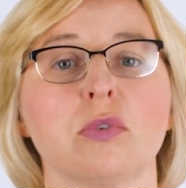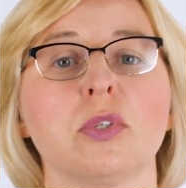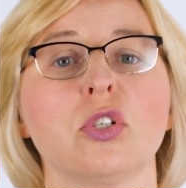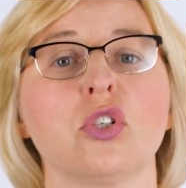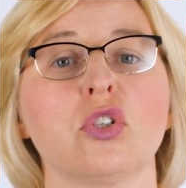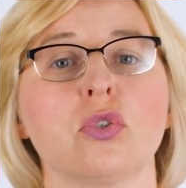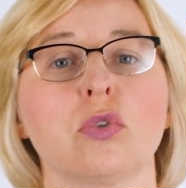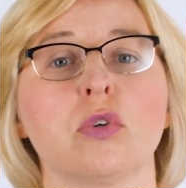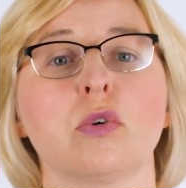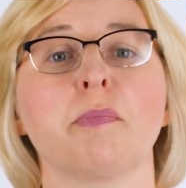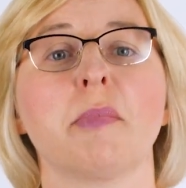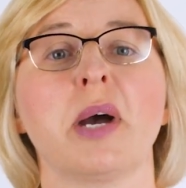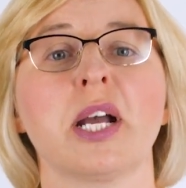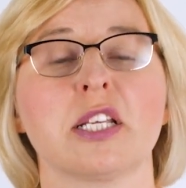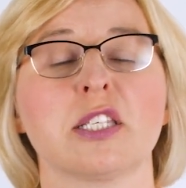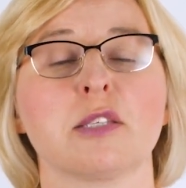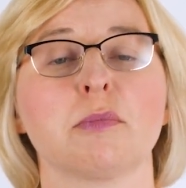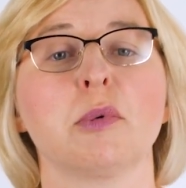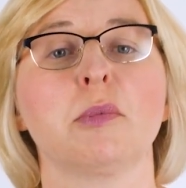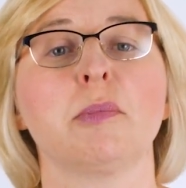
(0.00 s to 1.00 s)
to ensure
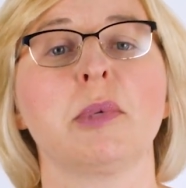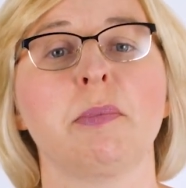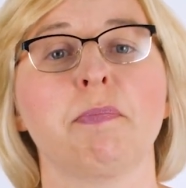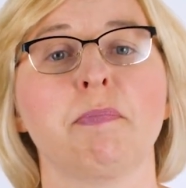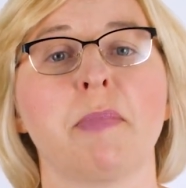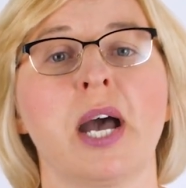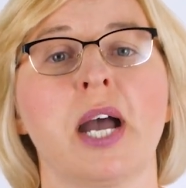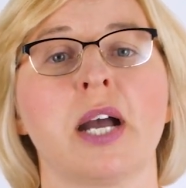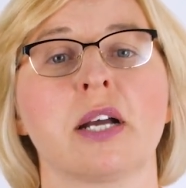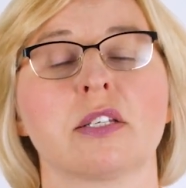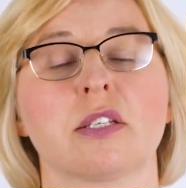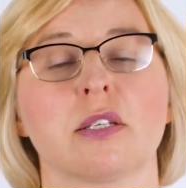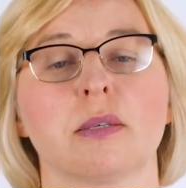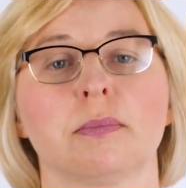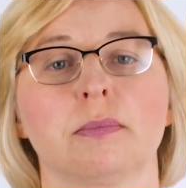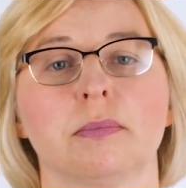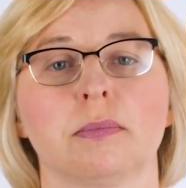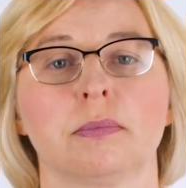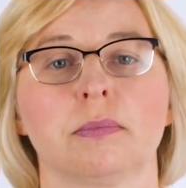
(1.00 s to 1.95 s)
maximum impact.